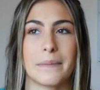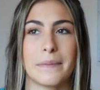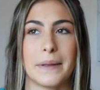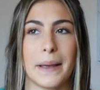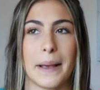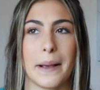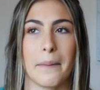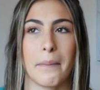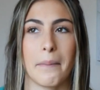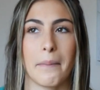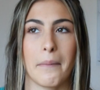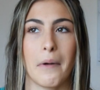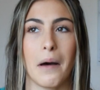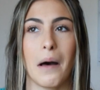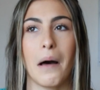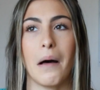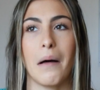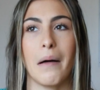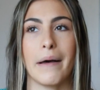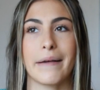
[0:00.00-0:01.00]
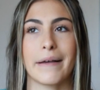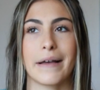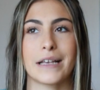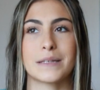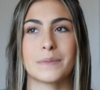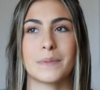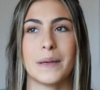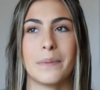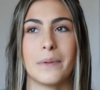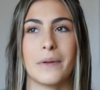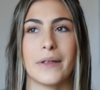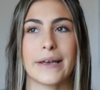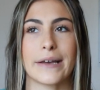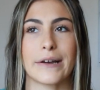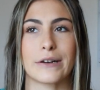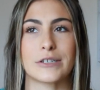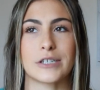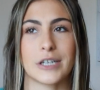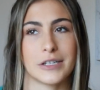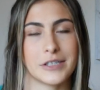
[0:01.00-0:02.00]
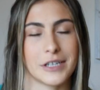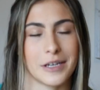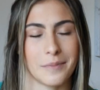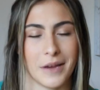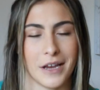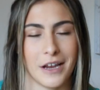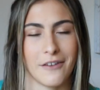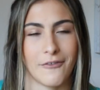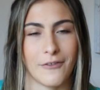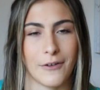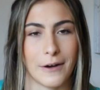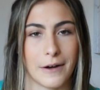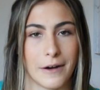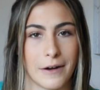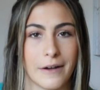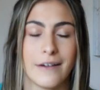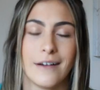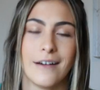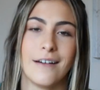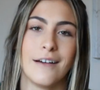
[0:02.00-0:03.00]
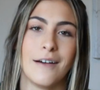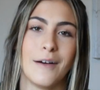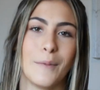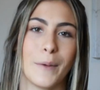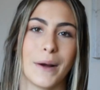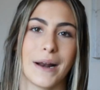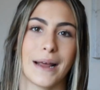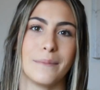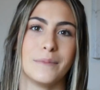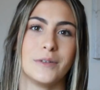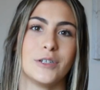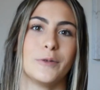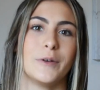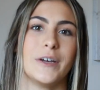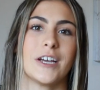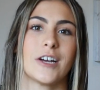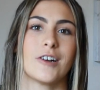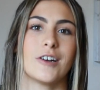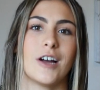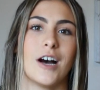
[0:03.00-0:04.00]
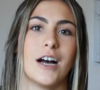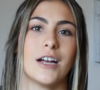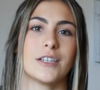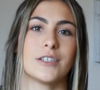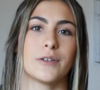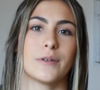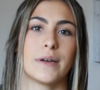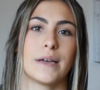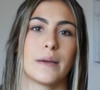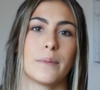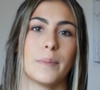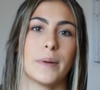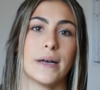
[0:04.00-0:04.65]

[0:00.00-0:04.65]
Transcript: well, I guess people like are judging me for what I'm doing or not doing.